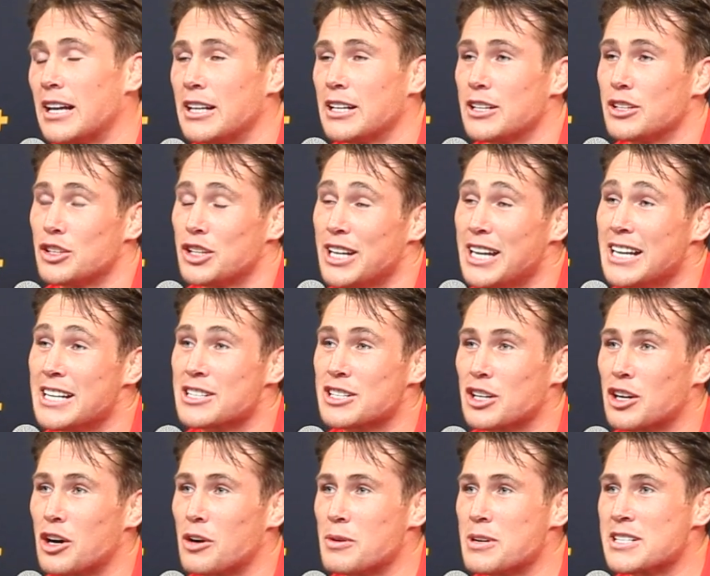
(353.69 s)
years
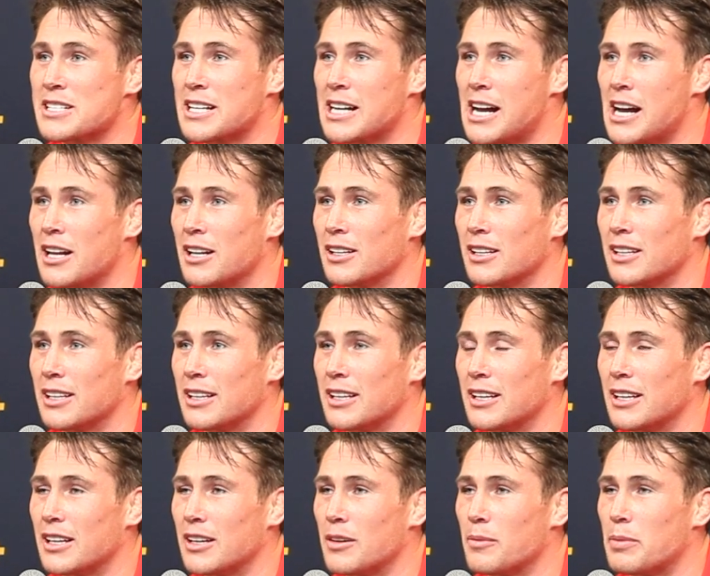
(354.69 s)
ago, Israel,
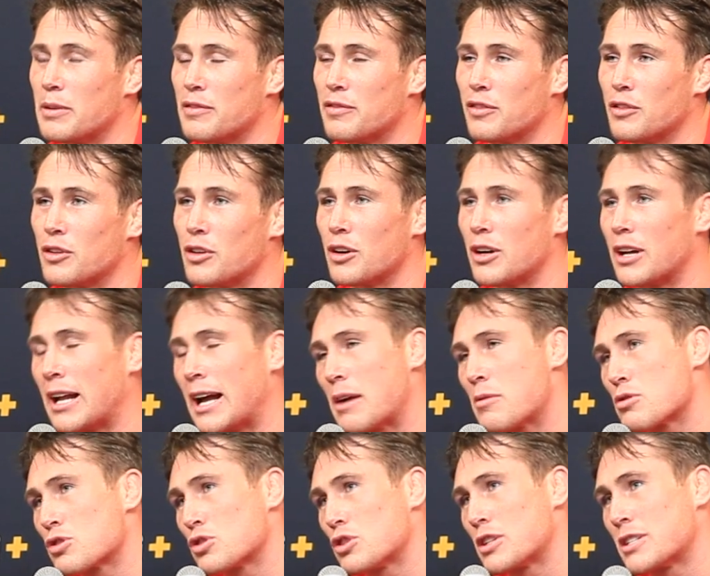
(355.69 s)
before I
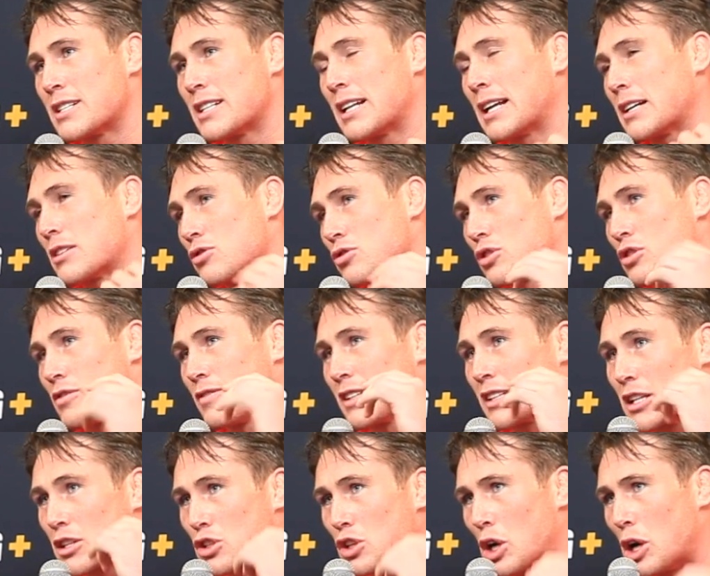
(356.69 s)
was already like sort of at
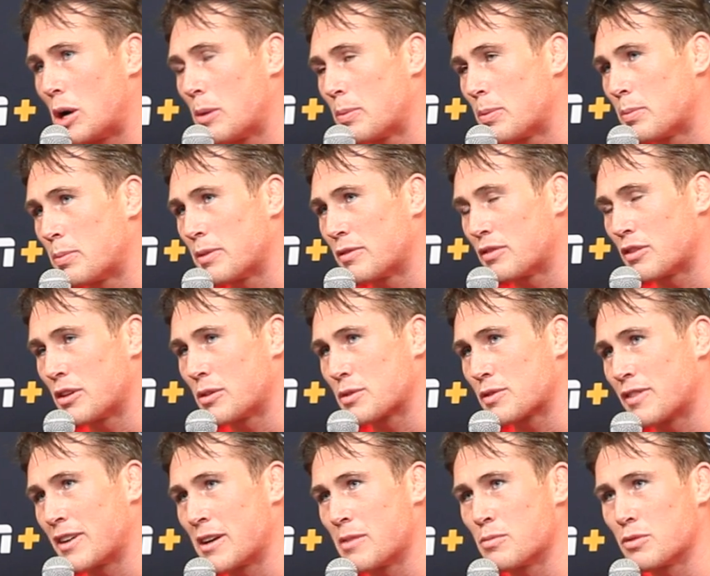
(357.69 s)
the top, before I was
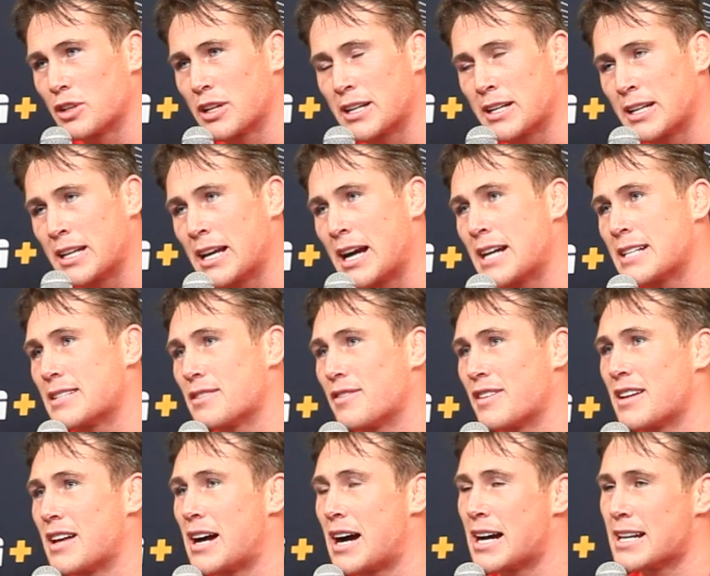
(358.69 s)
fighting Willie, and he
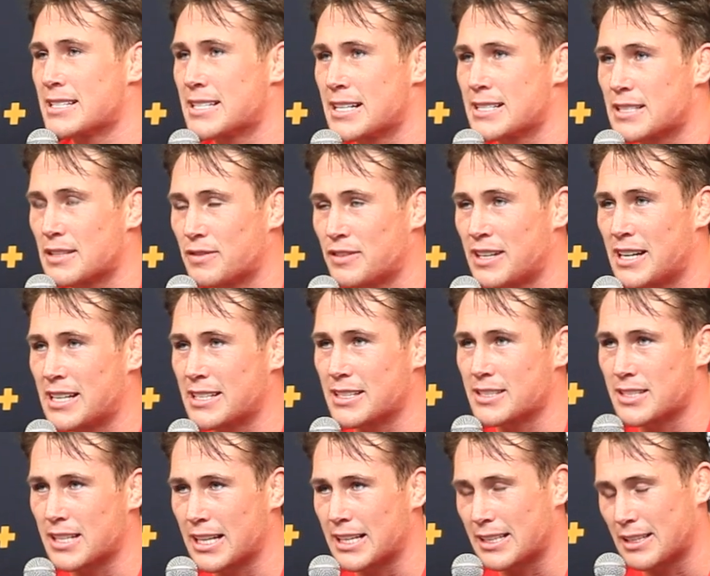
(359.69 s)
identified
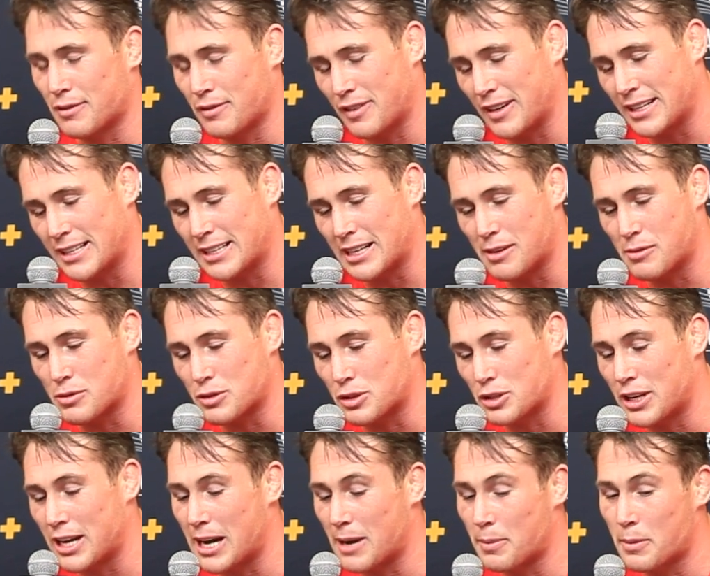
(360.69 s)
as like the fight that was
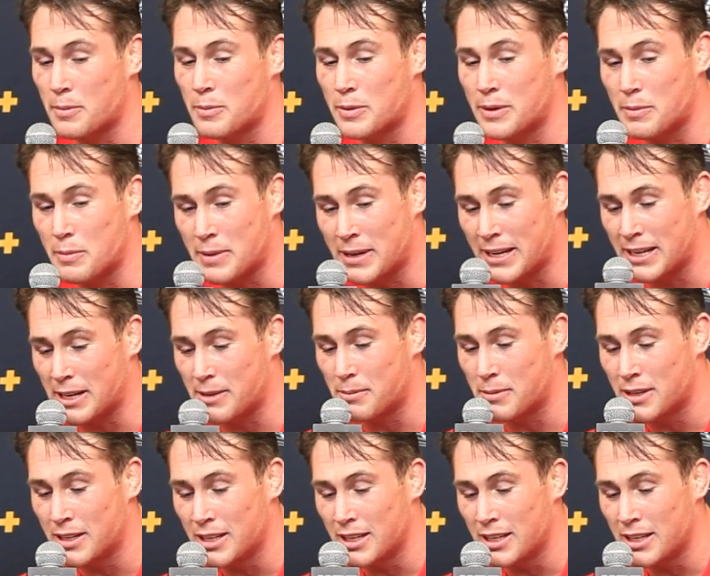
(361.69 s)
going to happen with me and him.